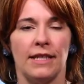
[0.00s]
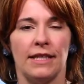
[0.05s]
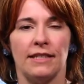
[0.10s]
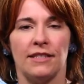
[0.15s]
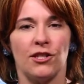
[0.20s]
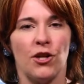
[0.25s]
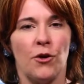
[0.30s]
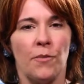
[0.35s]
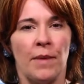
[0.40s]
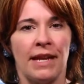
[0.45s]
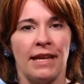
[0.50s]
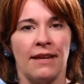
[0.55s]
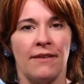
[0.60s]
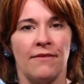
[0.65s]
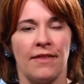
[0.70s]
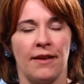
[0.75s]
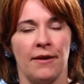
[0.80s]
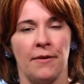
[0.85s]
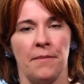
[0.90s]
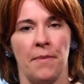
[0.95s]
done so many
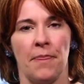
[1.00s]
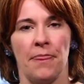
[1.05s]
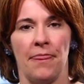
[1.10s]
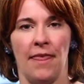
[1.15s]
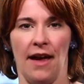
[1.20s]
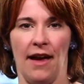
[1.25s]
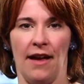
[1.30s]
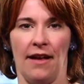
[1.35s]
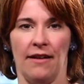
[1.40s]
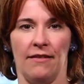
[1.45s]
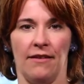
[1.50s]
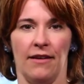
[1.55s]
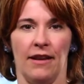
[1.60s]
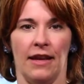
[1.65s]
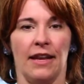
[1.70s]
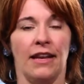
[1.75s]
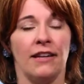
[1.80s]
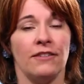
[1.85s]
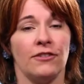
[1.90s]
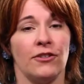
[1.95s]
of them that
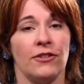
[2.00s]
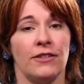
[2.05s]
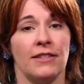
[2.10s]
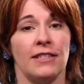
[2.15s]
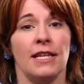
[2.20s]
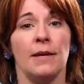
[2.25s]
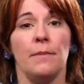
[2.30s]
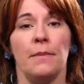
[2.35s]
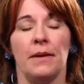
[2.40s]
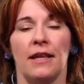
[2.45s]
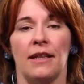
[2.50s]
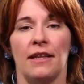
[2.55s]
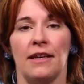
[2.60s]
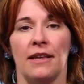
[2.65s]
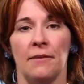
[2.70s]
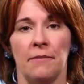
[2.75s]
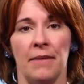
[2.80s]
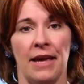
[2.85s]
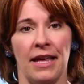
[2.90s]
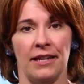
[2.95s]
an intern
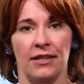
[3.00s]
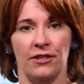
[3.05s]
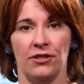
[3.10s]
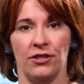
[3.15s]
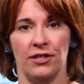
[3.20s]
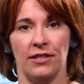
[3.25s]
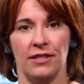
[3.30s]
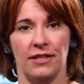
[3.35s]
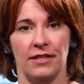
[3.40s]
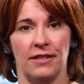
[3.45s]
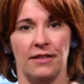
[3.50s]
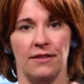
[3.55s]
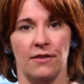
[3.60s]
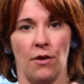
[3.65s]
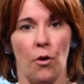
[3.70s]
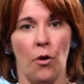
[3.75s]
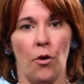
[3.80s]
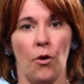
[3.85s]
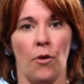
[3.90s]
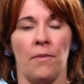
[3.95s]
typically manages
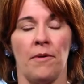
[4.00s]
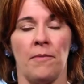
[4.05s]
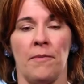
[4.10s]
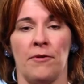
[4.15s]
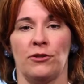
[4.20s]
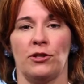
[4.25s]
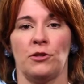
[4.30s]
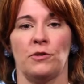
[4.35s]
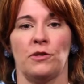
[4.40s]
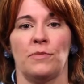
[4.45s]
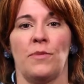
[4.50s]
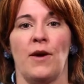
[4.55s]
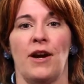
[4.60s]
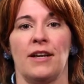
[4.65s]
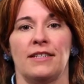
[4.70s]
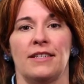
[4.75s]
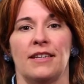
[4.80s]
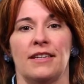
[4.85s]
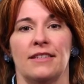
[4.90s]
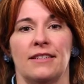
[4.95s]
the whole promotions
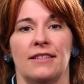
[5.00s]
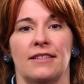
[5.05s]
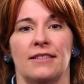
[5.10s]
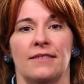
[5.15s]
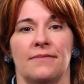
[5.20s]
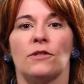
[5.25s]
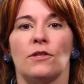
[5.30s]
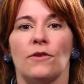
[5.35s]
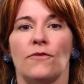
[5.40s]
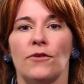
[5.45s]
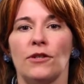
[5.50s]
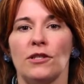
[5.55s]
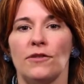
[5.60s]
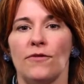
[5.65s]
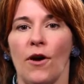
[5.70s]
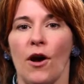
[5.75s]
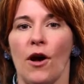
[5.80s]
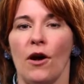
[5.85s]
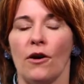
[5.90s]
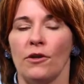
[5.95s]
process. So first of
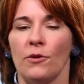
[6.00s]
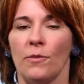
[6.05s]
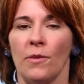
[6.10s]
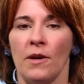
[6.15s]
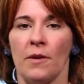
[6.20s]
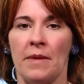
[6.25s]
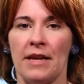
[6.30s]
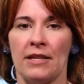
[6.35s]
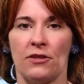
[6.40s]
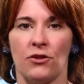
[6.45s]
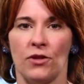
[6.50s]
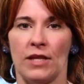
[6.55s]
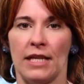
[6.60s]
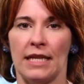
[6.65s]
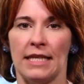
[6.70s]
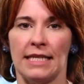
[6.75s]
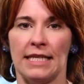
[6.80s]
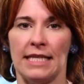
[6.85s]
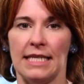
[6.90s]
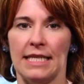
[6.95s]
all, you want to make sure that
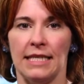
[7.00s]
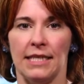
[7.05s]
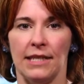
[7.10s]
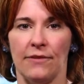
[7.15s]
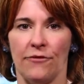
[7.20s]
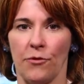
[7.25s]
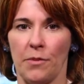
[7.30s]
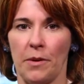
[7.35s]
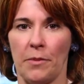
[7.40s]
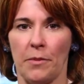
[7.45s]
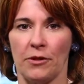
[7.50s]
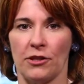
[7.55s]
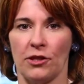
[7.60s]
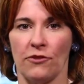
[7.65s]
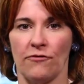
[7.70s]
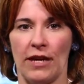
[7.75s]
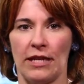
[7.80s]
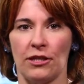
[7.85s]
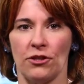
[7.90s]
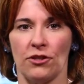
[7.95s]
it's easy for people to
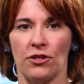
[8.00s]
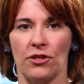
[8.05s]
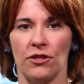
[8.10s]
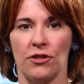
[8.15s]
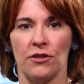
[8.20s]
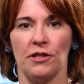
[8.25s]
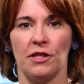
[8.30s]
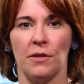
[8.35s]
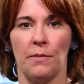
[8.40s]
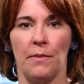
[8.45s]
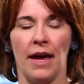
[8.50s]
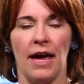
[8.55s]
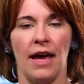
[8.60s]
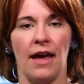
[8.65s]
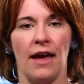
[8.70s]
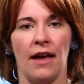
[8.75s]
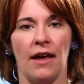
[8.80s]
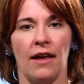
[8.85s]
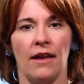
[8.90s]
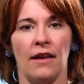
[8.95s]
register, to
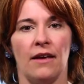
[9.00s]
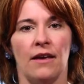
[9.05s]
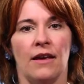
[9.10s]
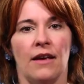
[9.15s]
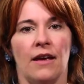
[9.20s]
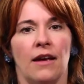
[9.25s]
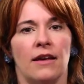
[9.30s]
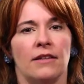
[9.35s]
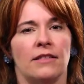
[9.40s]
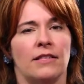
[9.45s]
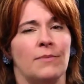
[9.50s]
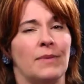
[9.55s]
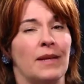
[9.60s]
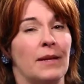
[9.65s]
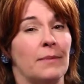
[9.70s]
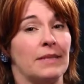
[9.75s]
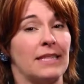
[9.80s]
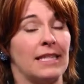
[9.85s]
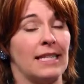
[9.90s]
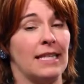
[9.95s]
pay, to be
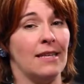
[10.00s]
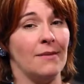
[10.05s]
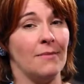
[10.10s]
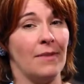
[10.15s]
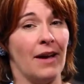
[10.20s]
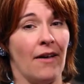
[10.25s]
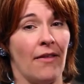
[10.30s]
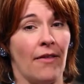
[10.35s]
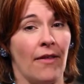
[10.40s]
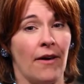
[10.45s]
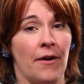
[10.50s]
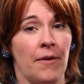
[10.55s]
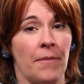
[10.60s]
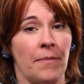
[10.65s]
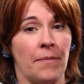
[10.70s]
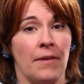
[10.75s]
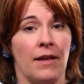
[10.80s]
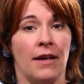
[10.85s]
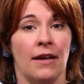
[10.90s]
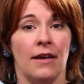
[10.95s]
able to email
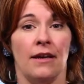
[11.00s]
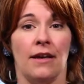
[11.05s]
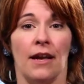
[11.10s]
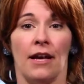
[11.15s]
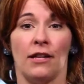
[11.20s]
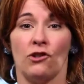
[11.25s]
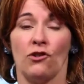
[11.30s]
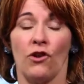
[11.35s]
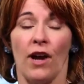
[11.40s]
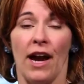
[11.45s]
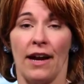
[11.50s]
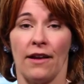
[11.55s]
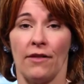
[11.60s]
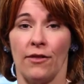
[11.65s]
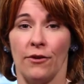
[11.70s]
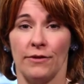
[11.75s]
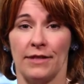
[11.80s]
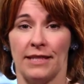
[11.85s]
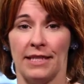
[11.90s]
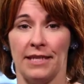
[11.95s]
them, and track
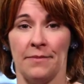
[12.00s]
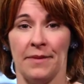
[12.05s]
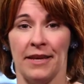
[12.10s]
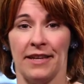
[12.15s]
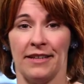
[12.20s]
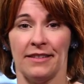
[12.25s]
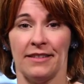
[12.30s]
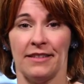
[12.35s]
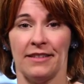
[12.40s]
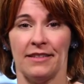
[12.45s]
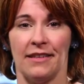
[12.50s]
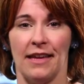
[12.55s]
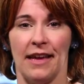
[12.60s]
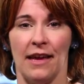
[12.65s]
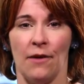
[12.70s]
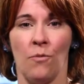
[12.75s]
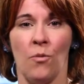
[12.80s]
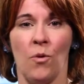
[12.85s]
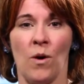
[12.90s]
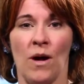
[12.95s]
those emails.
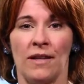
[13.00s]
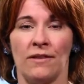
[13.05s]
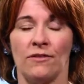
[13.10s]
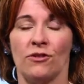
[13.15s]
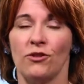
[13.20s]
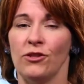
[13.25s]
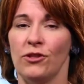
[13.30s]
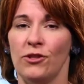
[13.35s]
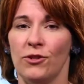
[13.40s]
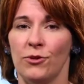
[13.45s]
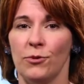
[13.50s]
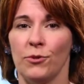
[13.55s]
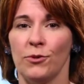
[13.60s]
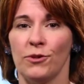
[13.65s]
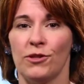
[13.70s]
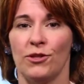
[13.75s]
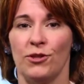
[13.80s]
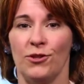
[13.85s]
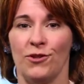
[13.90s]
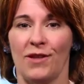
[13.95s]
And one good tool
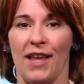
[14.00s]
to do